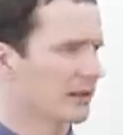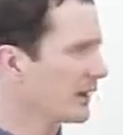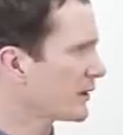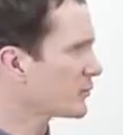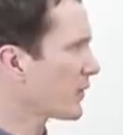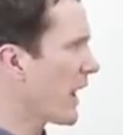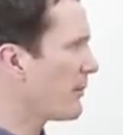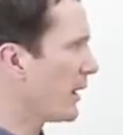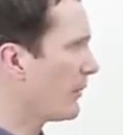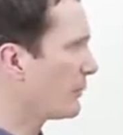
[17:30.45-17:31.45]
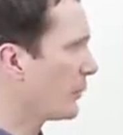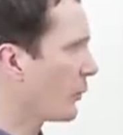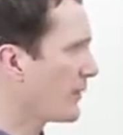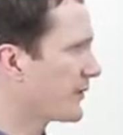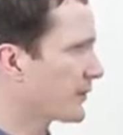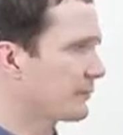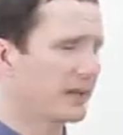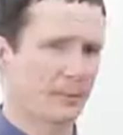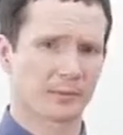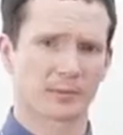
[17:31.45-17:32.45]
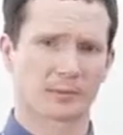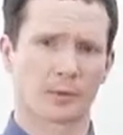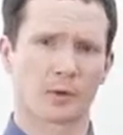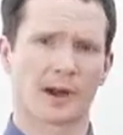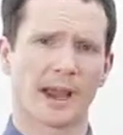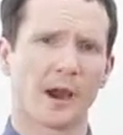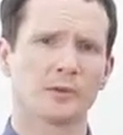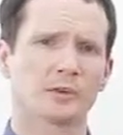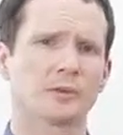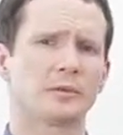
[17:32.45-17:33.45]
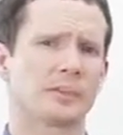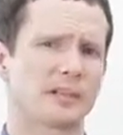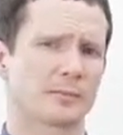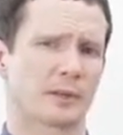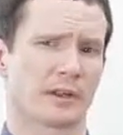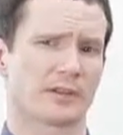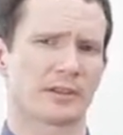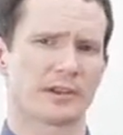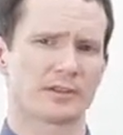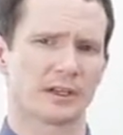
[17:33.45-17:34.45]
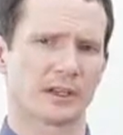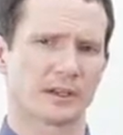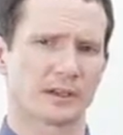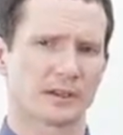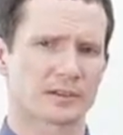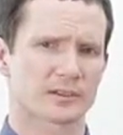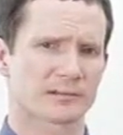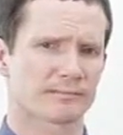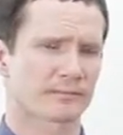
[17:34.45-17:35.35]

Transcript: Let's wrap up with some tips for how to teach pronunciation in English.